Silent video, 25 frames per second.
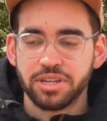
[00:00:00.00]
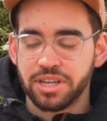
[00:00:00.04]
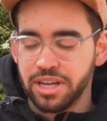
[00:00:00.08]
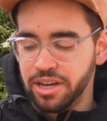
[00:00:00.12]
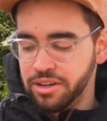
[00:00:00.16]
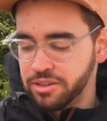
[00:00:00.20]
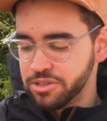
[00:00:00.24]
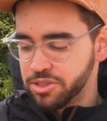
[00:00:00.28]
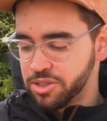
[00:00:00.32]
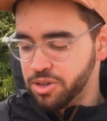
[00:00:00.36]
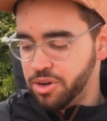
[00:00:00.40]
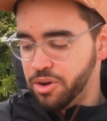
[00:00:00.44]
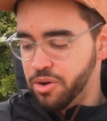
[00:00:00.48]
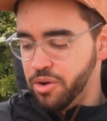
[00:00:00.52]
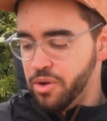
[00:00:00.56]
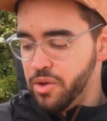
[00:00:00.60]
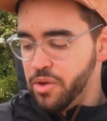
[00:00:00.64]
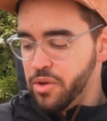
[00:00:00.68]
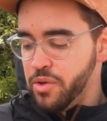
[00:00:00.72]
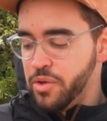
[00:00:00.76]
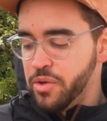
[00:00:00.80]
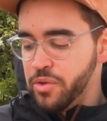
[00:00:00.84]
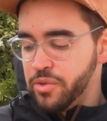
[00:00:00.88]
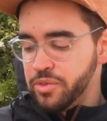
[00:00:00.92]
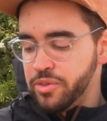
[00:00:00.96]
account. So
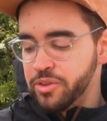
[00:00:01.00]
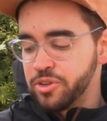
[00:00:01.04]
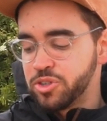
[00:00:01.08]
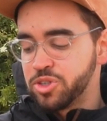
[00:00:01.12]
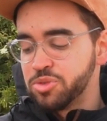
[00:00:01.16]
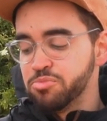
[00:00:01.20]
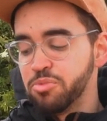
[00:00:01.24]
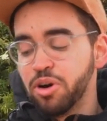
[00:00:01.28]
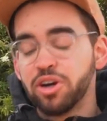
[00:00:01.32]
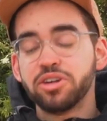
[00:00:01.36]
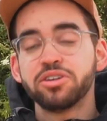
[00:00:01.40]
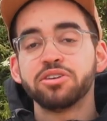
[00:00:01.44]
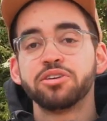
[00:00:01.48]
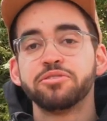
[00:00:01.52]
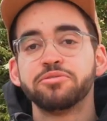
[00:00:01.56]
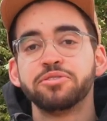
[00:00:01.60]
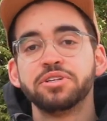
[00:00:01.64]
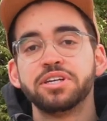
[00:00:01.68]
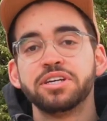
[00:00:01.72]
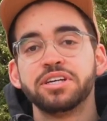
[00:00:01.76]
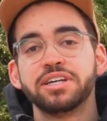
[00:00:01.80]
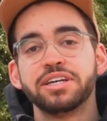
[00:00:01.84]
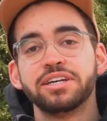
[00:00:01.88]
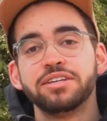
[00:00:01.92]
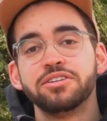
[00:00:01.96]
the smart
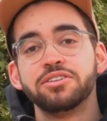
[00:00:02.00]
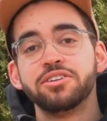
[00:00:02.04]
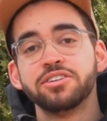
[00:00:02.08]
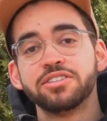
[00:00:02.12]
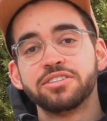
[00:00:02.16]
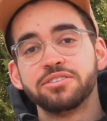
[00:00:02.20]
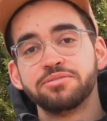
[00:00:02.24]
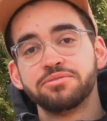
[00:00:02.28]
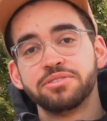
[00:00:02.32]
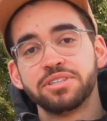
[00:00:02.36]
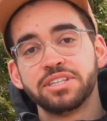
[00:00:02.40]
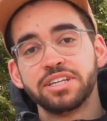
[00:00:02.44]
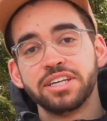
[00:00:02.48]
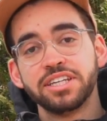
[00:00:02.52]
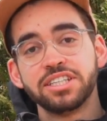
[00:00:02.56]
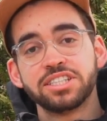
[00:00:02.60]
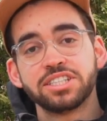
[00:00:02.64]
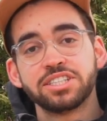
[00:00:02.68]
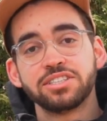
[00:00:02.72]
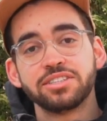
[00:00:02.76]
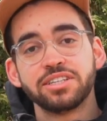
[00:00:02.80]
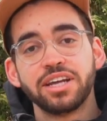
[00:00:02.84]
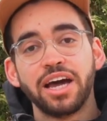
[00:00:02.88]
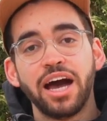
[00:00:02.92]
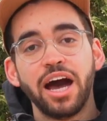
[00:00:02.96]

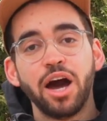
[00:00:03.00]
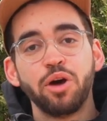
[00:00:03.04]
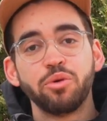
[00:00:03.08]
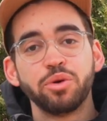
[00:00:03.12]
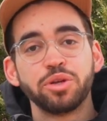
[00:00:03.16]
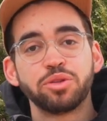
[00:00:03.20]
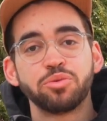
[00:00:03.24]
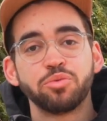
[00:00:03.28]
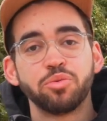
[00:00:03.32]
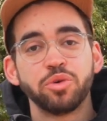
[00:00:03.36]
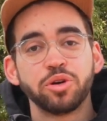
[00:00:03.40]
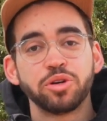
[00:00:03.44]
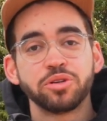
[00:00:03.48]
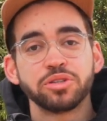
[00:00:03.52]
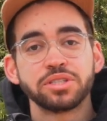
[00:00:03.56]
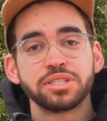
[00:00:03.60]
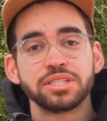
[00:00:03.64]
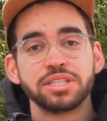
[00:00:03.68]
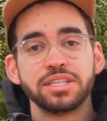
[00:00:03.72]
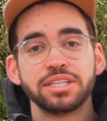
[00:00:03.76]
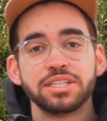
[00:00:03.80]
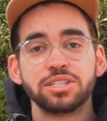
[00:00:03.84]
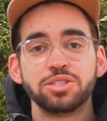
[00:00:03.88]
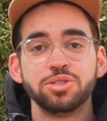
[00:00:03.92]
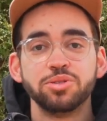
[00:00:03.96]
notification, how it works
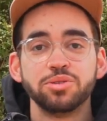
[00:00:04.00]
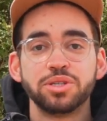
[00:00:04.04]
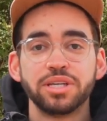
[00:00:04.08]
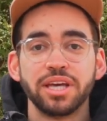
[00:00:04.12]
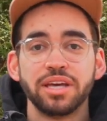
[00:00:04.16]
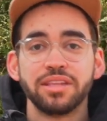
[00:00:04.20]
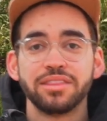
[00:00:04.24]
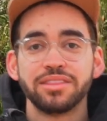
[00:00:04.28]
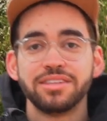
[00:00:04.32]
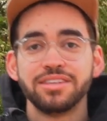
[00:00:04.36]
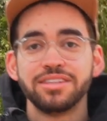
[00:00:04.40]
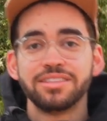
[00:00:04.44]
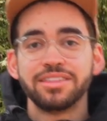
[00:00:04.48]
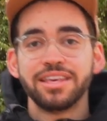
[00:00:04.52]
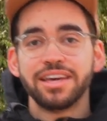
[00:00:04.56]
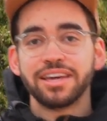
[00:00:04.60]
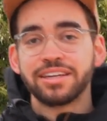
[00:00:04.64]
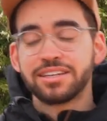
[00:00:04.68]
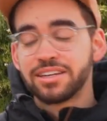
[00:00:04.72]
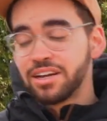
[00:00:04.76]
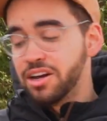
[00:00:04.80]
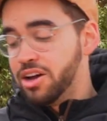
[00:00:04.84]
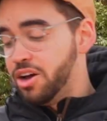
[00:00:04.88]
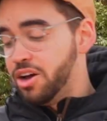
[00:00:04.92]
is you can detect